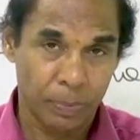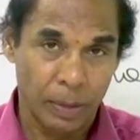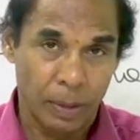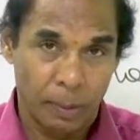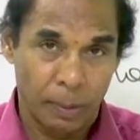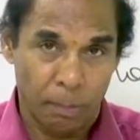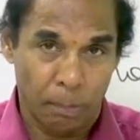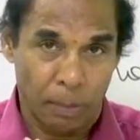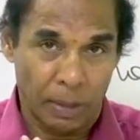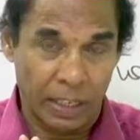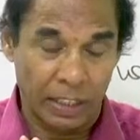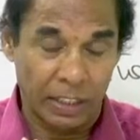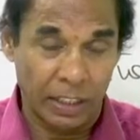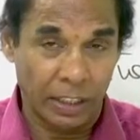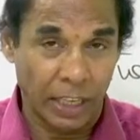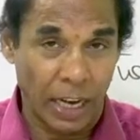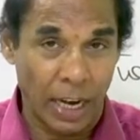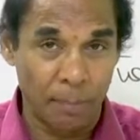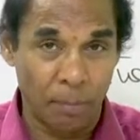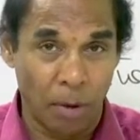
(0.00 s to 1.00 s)
But at the
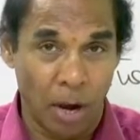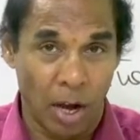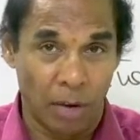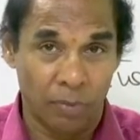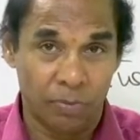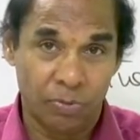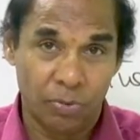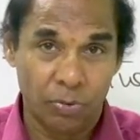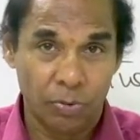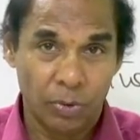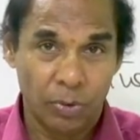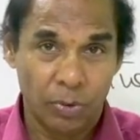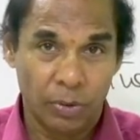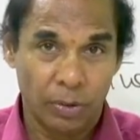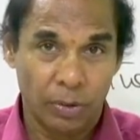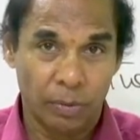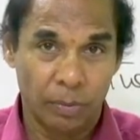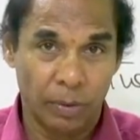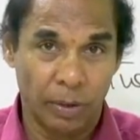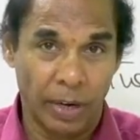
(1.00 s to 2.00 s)
time of
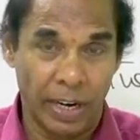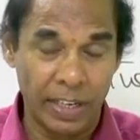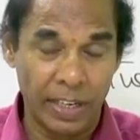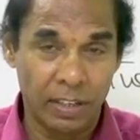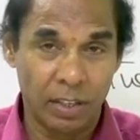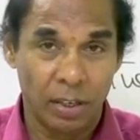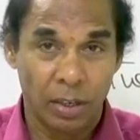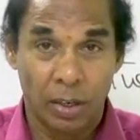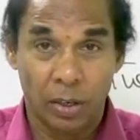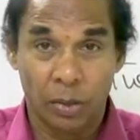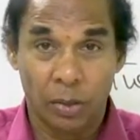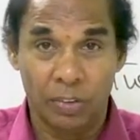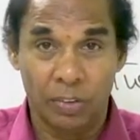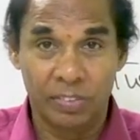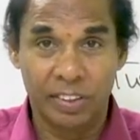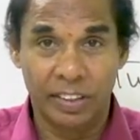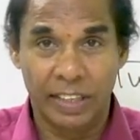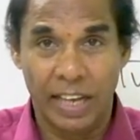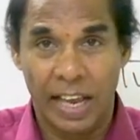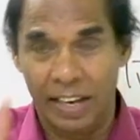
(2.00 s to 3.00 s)
right
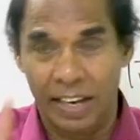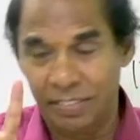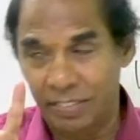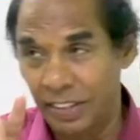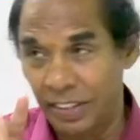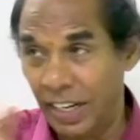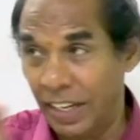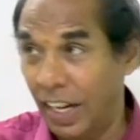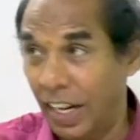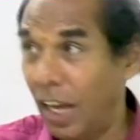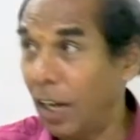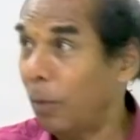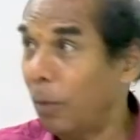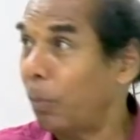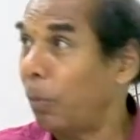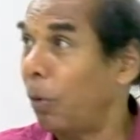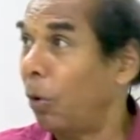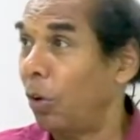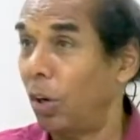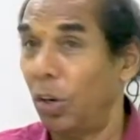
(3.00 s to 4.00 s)
question tags they take
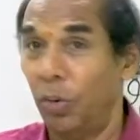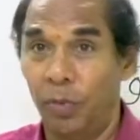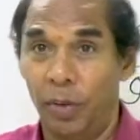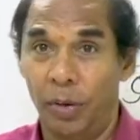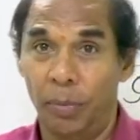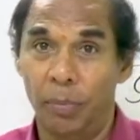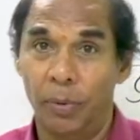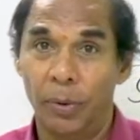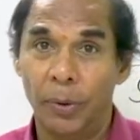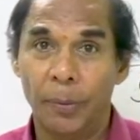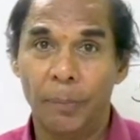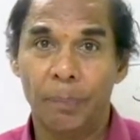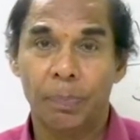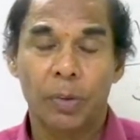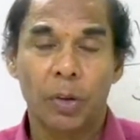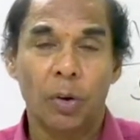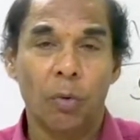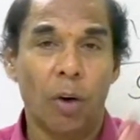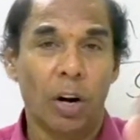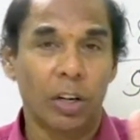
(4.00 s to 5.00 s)
plural verb.
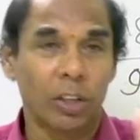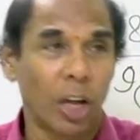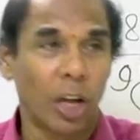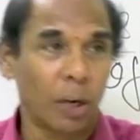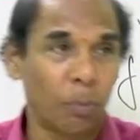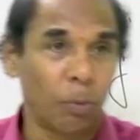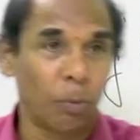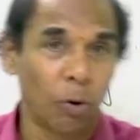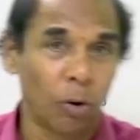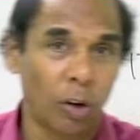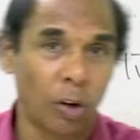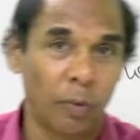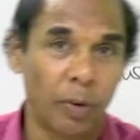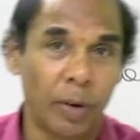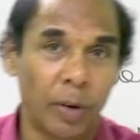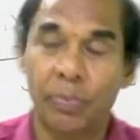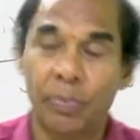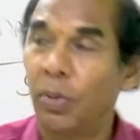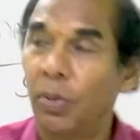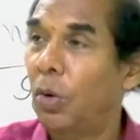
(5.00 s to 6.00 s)
What are plural
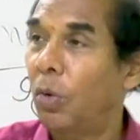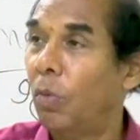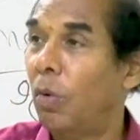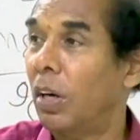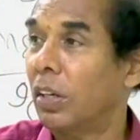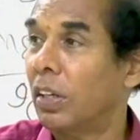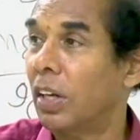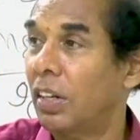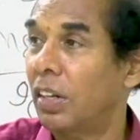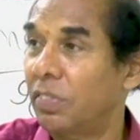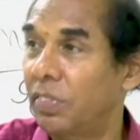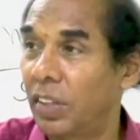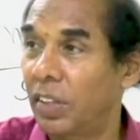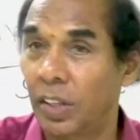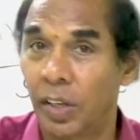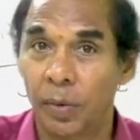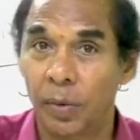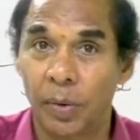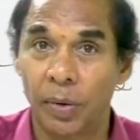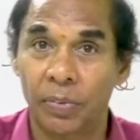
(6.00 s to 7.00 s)
verbs? What are
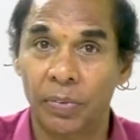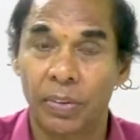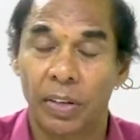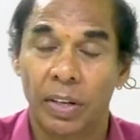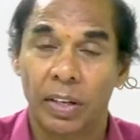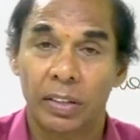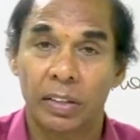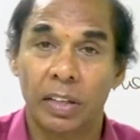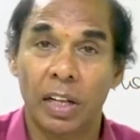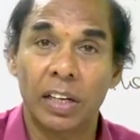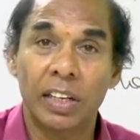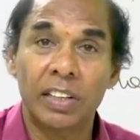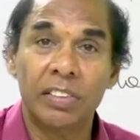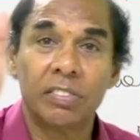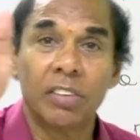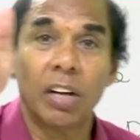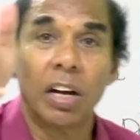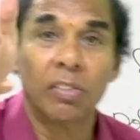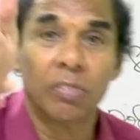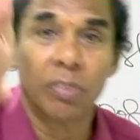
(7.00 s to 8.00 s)
singular verbs? The list
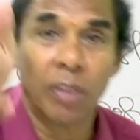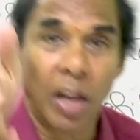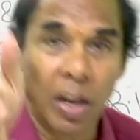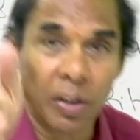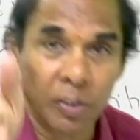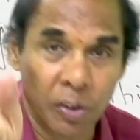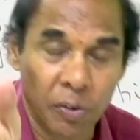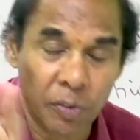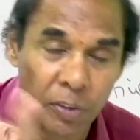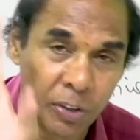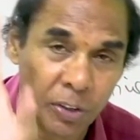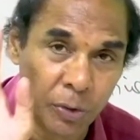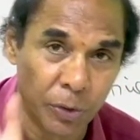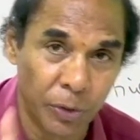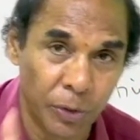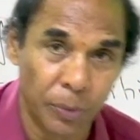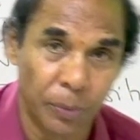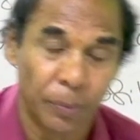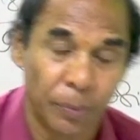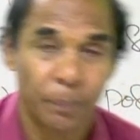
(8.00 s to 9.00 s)
also I have given to you.
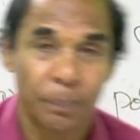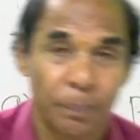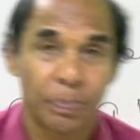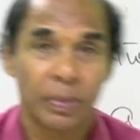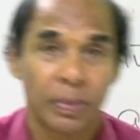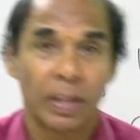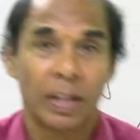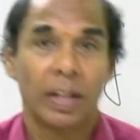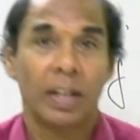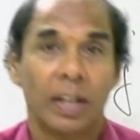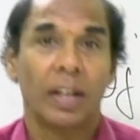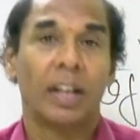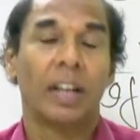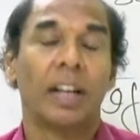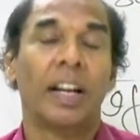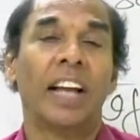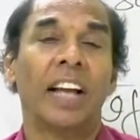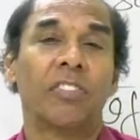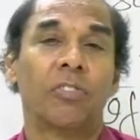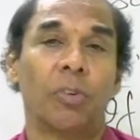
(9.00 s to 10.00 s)

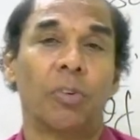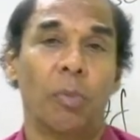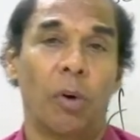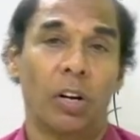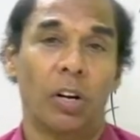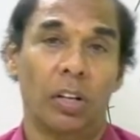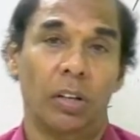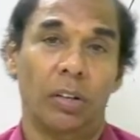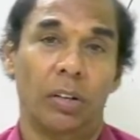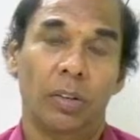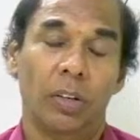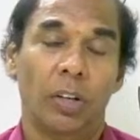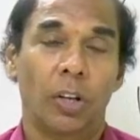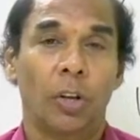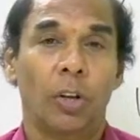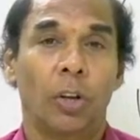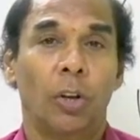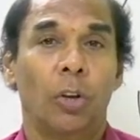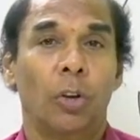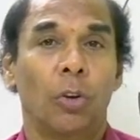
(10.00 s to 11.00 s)
Next model.
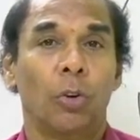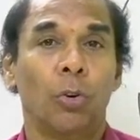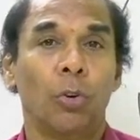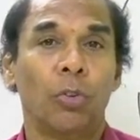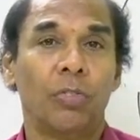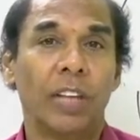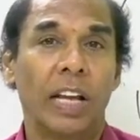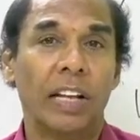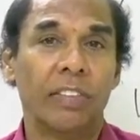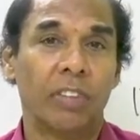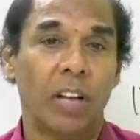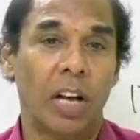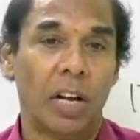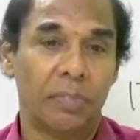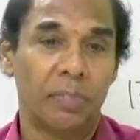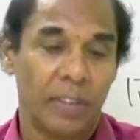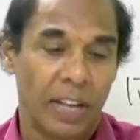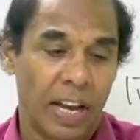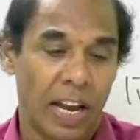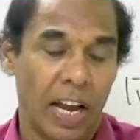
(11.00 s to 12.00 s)
Usage of
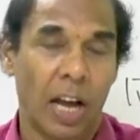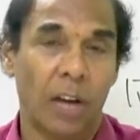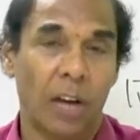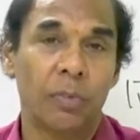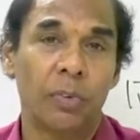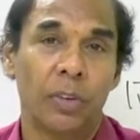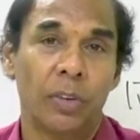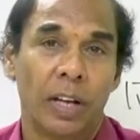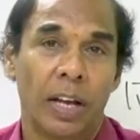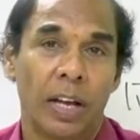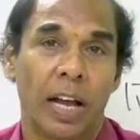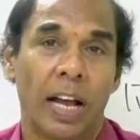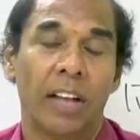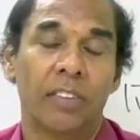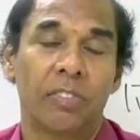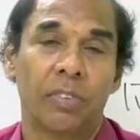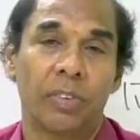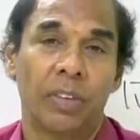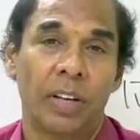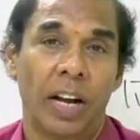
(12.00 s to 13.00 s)
have,
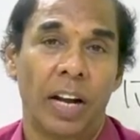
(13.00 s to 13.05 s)
has, had.